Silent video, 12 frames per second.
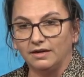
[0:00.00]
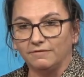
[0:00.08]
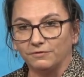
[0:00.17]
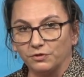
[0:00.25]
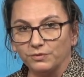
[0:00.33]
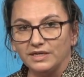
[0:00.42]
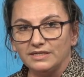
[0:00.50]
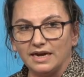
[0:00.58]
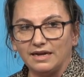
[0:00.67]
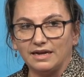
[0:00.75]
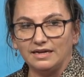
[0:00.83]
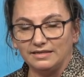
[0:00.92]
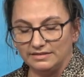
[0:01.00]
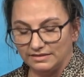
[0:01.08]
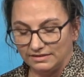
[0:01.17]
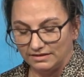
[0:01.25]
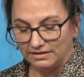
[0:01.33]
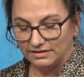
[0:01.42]
For three decades,
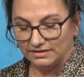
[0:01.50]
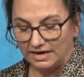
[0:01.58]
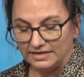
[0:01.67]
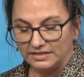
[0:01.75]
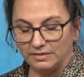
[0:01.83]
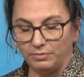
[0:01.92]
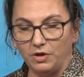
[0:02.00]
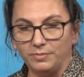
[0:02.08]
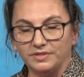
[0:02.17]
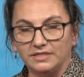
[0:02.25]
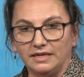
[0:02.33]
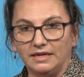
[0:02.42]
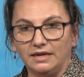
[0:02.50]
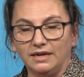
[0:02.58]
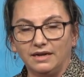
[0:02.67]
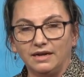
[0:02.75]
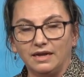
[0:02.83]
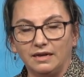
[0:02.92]
science diplomacy
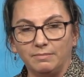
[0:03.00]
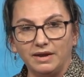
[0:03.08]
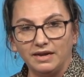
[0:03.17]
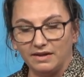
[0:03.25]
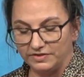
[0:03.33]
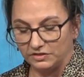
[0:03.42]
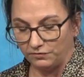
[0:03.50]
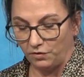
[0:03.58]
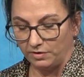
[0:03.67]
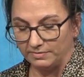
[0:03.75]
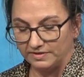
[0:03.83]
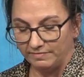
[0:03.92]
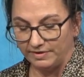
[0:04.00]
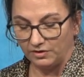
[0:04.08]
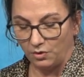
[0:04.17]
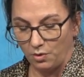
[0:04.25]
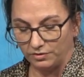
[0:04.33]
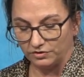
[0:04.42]
and many of its forms have been a
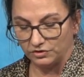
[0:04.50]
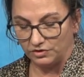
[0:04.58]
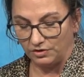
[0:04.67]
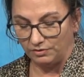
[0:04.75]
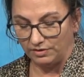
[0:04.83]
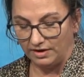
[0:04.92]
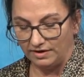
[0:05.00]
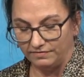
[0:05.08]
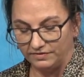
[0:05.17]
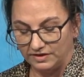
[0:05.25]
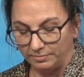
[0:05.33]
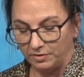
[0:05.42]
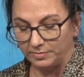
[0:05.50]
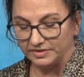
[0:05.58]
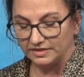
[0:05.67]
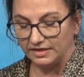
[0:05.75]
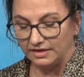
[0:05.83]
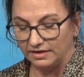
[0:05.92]
cornerstone of
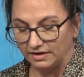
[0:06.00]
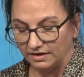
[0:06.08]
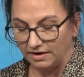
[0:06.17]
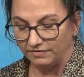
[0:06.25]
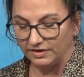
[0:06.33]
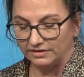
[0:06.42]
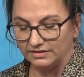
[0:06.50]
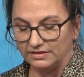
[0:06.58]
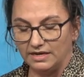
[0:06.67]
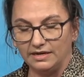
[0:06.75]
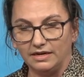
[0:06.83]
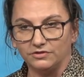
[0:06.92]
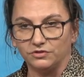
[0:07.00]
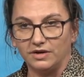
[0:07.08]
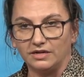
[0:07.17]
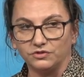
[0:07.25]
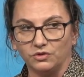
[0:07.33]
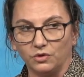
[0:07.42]
diplomacy, governance, and
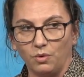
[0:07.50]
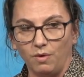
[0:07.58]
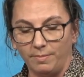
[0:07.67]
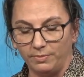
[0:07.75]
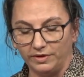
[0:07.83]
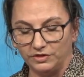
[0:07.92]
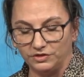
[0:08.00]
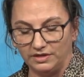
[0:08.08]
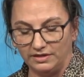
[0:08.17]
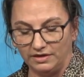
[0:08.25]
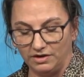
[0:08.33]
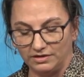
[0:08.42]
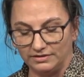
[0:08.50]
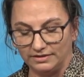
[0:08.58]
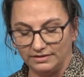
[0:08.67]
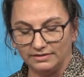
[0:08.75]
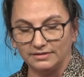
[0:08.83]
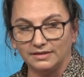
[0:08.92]
international cooperation in the Arctic.